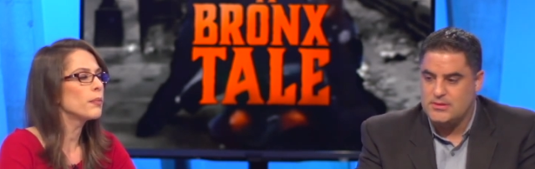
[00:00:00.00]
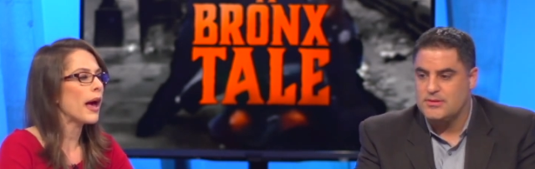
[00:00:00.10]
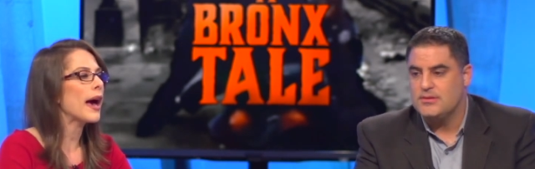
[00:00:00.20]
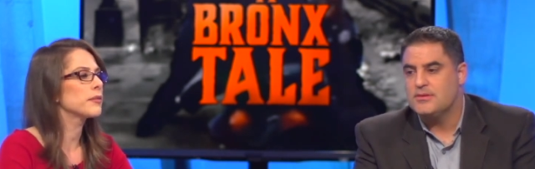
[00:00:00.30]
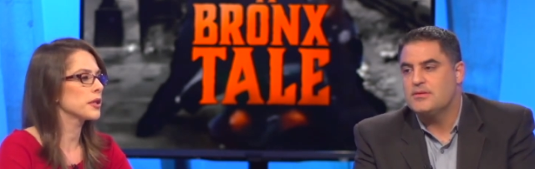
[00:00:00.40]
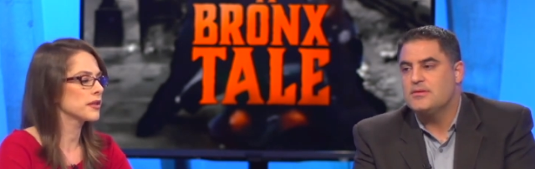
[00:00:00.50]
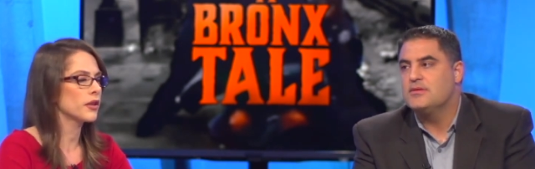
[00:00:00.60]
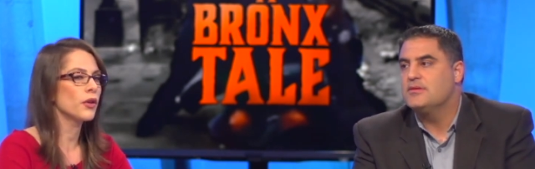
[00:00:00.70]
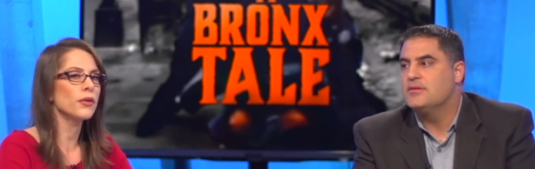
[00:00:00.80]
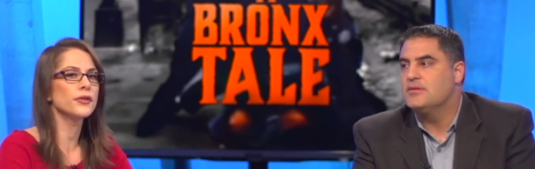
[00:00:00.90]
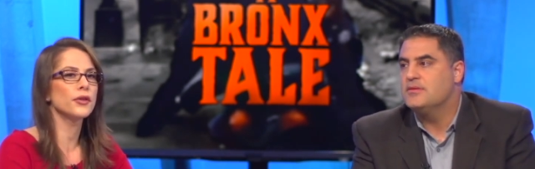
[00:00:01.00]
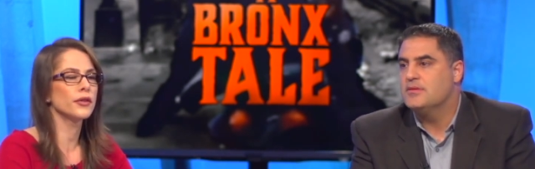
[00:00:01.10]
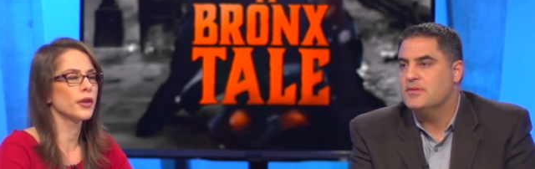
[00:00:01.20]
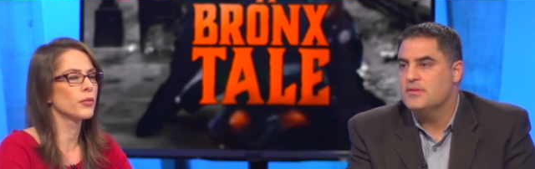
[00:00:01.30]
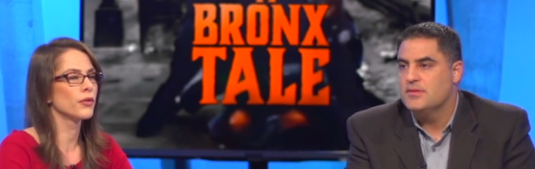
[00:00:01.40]
Speaker 1: bad because I know that
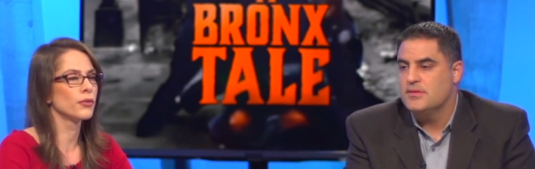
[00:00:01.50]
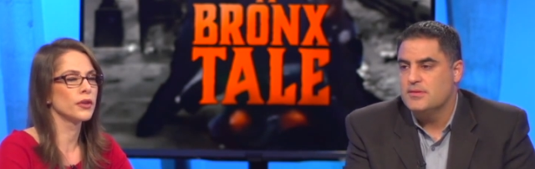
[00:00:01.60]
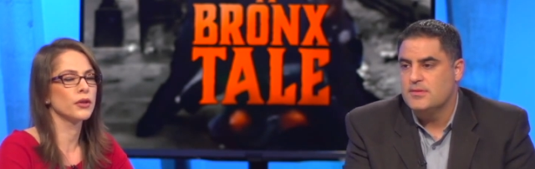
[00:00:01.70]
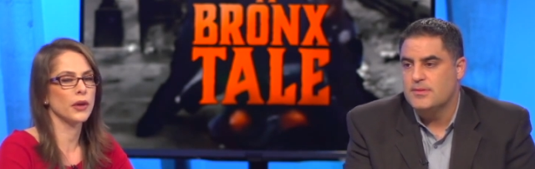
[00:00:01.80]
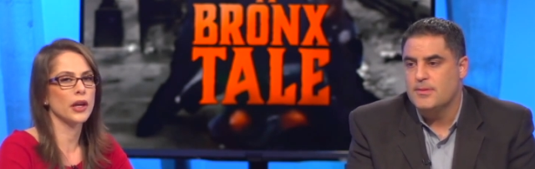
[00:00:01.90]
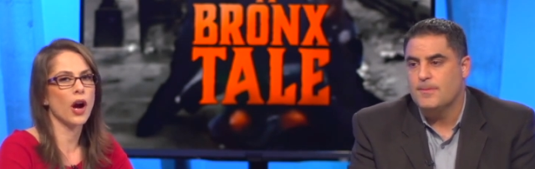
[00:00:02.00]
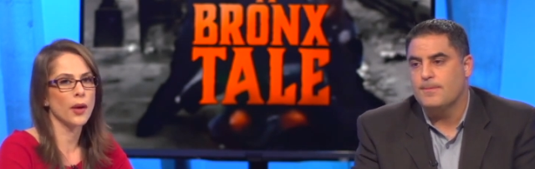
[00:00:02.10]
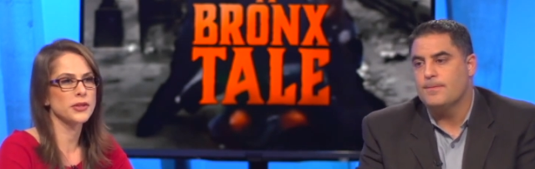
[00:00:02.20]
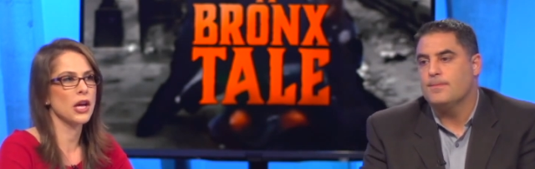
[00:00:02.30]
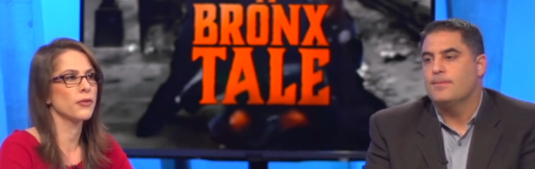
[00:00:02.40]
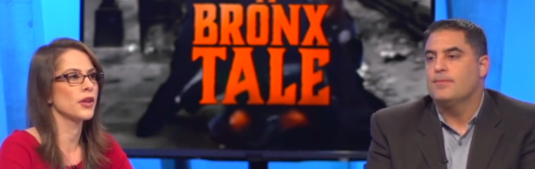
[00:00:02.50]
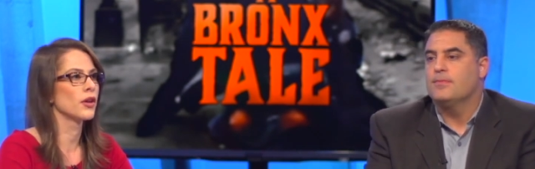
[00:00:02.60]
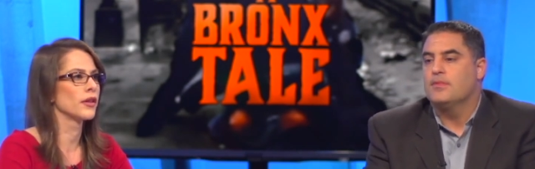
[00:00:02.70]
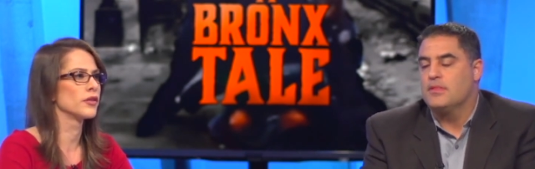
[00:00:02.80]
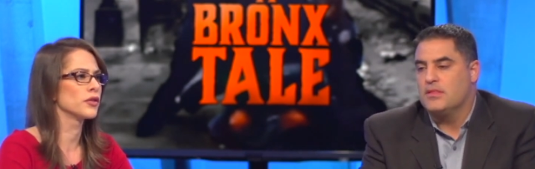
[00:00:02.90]
there are a number of really great cops out
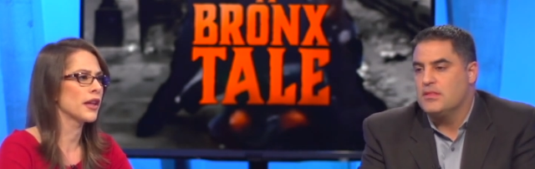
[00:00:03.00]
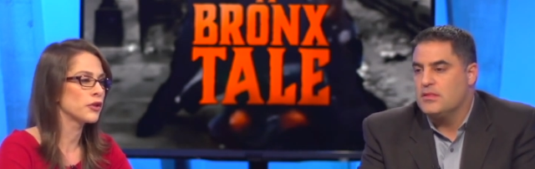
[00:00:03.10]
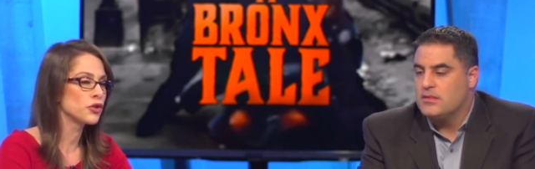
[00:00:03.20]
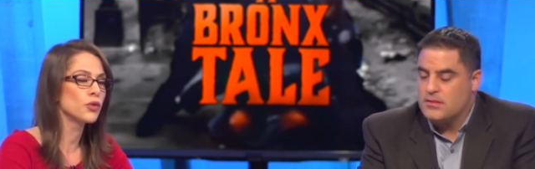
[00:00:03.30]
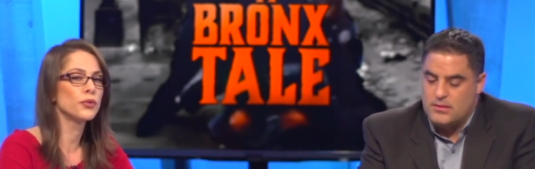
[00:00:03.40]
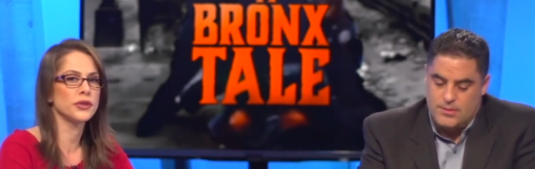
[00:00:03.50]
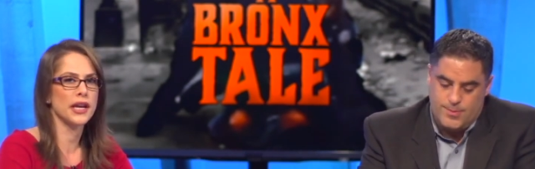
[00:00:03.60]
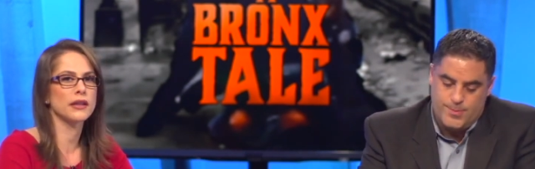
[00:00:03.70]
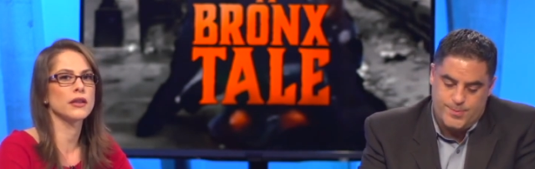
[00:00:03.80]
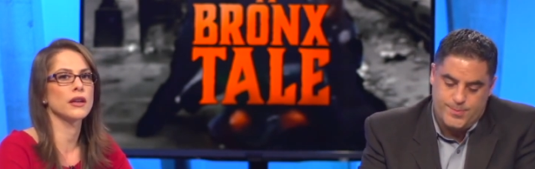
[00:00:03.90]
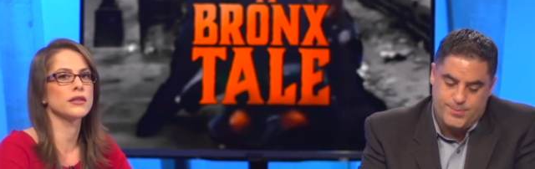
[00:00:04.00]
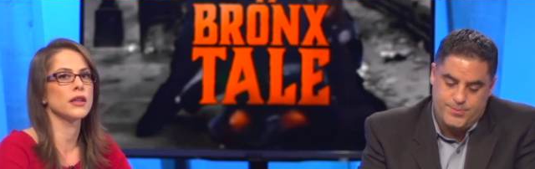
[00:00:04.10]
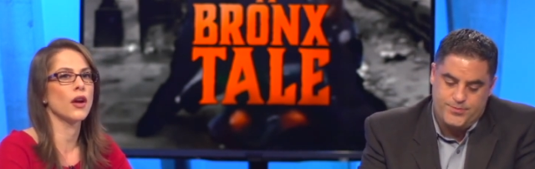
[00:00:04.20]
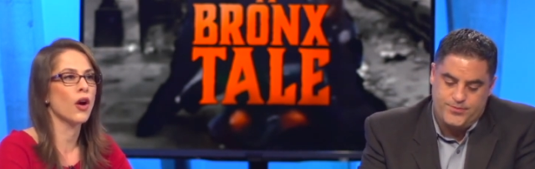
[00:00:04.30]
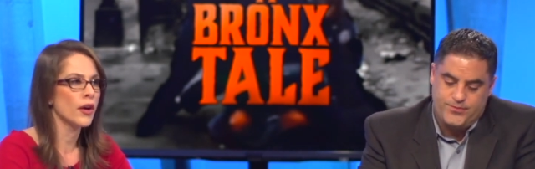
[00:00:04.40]
there that, that do protect us,
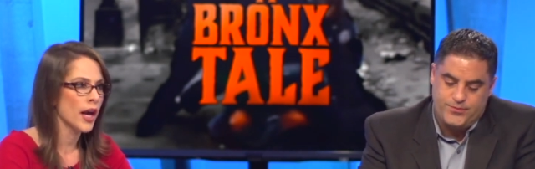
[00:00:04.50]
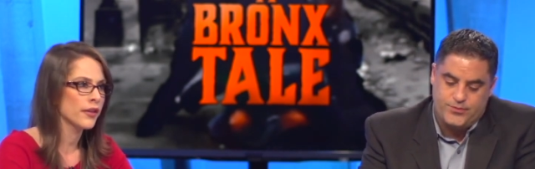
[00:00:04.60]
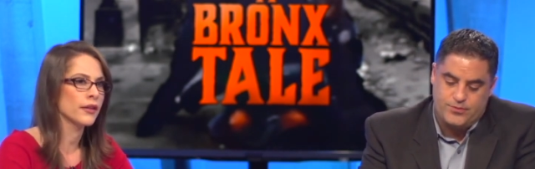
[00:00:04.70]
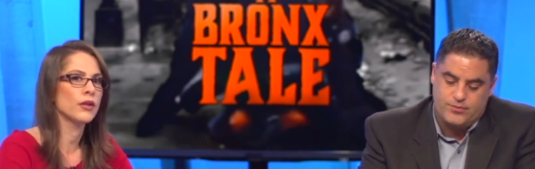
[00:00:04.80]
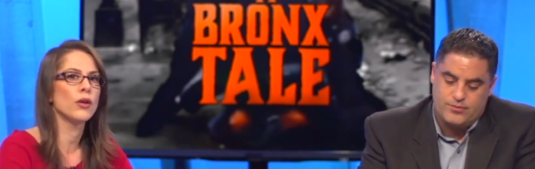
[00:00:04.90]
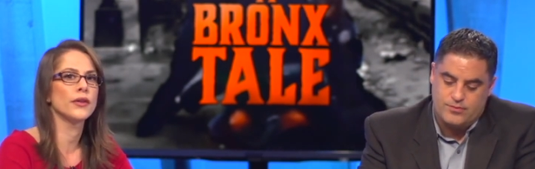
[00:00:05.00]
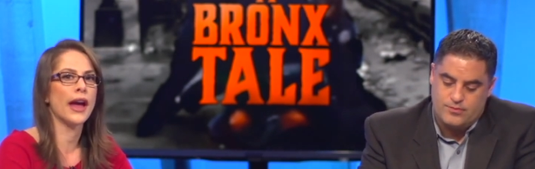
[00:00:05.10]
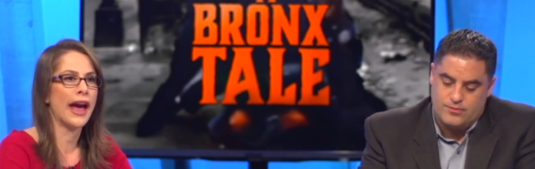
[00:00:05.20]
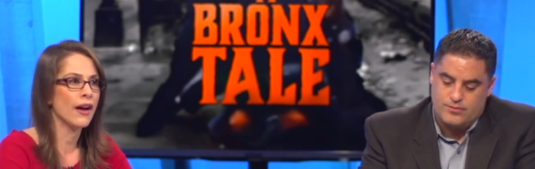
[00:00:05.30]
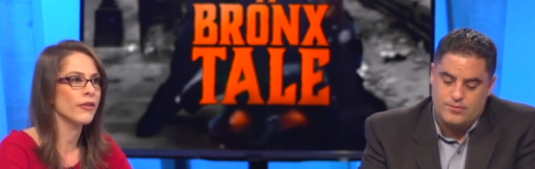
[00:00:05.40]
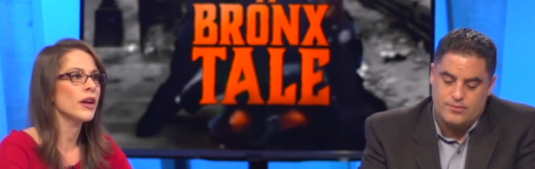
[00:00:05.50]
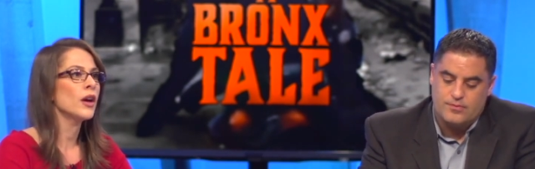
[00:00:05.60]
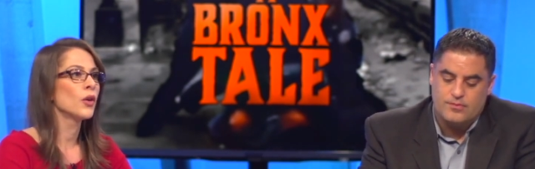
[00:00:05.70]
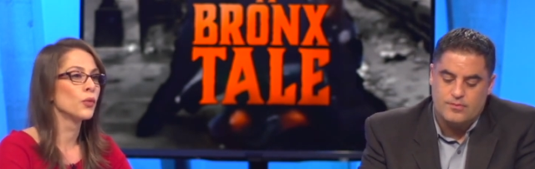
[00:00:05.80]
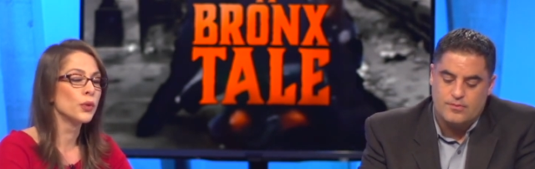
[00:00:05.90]
that are ethical, and have
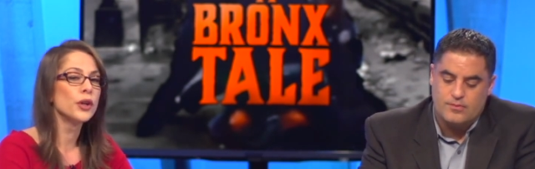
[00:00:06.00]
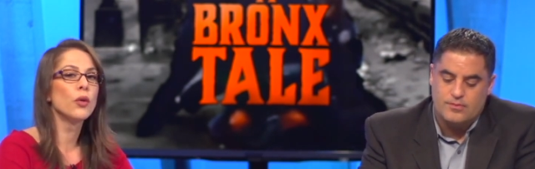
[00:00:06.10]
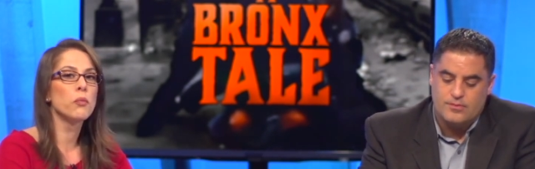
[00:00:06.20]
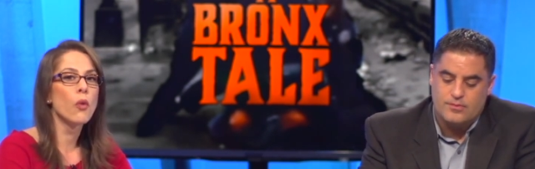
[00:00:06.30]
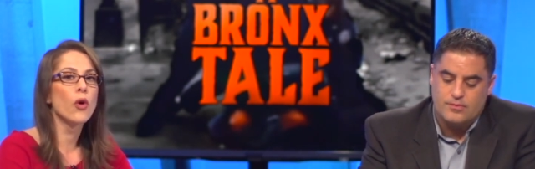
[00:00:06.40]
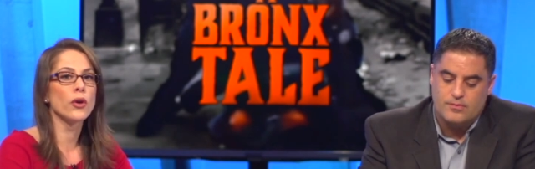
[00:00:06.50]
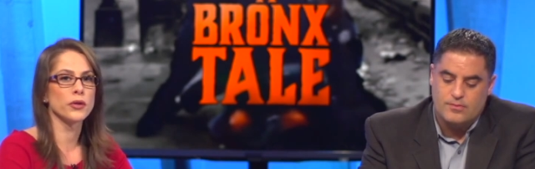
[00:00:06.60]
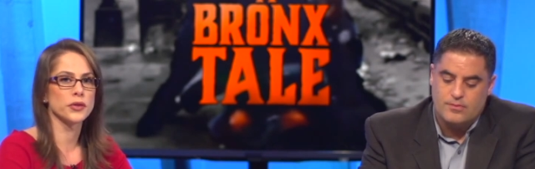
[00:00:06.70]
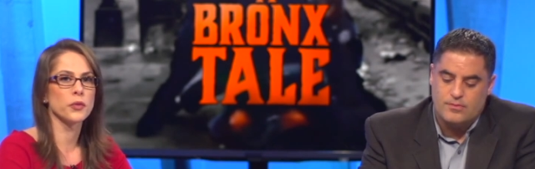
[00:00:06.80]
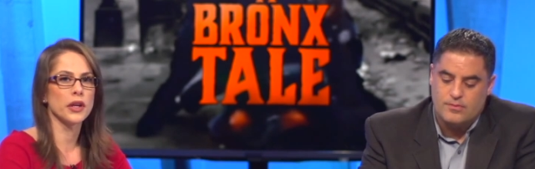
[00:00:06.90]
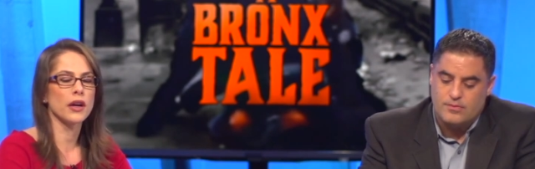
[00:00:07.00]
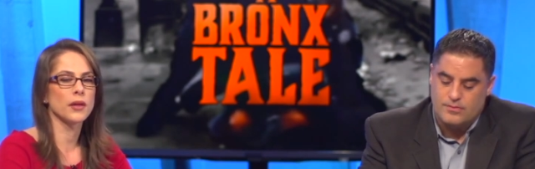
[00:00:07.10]
real morals when it